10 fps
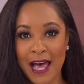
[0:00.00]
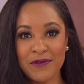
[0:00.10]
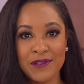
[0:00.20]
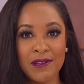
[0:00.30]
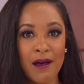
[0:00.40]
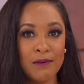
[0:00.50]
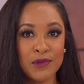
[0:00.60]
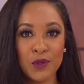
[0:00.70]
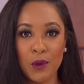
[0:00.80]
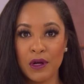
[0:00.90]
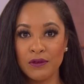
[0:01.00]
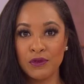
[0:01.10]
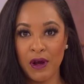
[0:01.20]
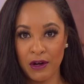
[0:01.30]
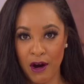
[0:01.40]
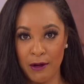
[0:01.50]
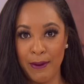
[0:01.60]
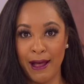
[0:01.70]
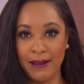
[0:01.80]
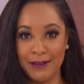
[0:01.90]
have some sort of credit card
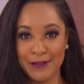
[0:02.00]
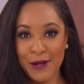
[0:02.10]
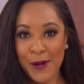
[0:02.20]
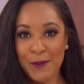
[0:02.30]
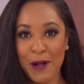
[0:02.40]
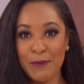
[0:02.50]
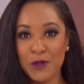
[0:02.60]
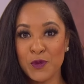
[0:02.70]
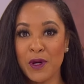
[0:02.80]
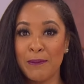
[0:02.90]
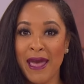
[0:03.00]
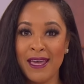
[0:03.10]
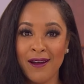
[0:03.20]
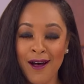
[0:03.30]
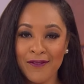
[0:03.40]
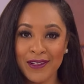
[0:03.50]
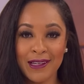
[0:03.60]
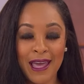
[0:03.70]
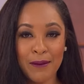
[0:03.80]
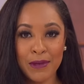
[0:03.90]
balance. While most want to pay it off,
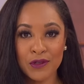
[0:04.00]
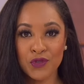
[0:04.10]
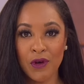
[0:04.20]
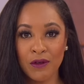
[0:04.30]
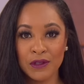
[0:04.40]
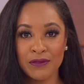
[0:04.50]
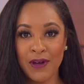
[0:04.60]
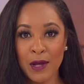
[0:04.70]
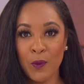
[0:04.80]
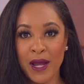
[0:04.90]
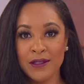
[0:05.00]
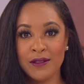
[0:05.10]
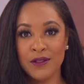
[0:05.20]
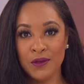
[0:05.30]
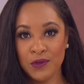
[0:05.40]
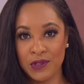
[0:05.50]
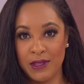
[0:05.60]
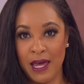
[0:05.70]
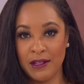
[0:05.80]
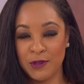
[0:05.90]
it can be a struggle to find ways to do
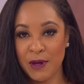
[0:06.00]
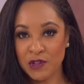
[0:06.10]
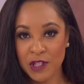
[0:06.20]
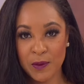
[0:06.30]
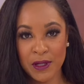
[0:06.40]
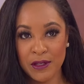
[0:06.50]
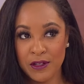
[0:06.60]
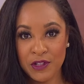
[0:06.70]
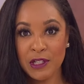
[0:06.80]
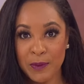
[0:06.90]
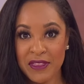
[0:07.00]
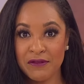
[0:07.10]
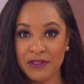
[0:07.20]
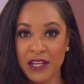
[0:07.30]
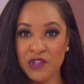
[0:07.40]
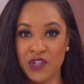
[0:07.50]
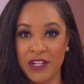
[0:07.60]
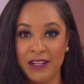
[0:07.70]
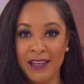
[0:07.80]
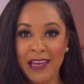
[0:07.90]
just that, especially when you're dealing with
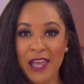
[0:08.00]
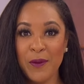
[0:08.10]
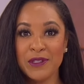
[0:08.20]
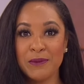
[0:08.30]
inflation. Here with